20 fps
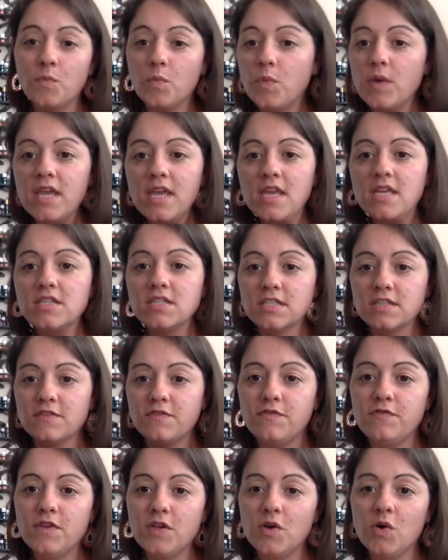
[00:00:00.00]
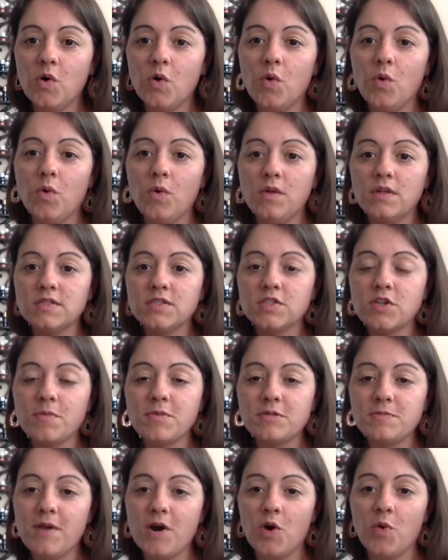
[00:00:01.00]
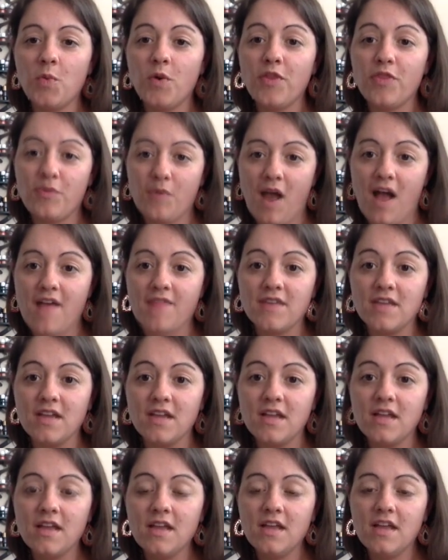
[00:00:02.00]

We just feel so much better and we're thriving,